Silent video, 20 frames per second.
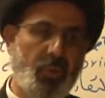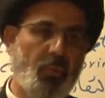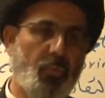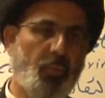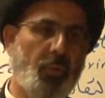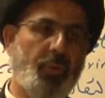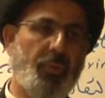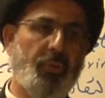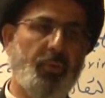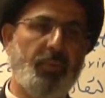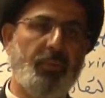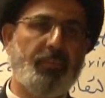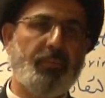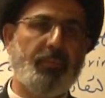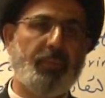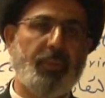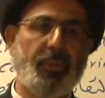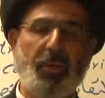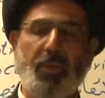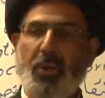Wudu.
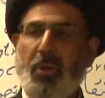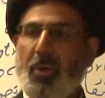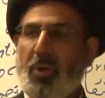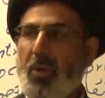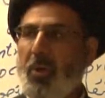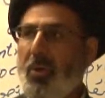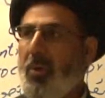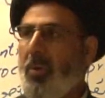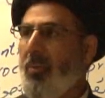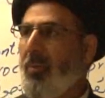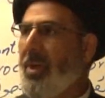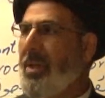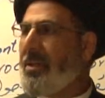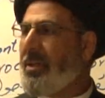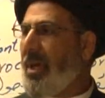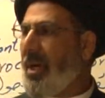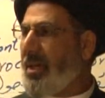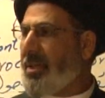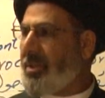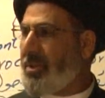What
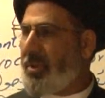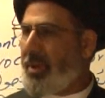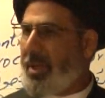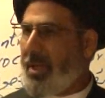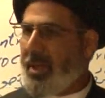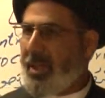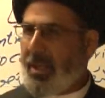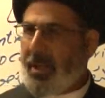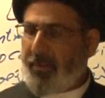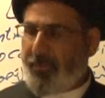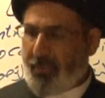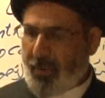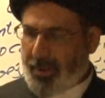else you can give?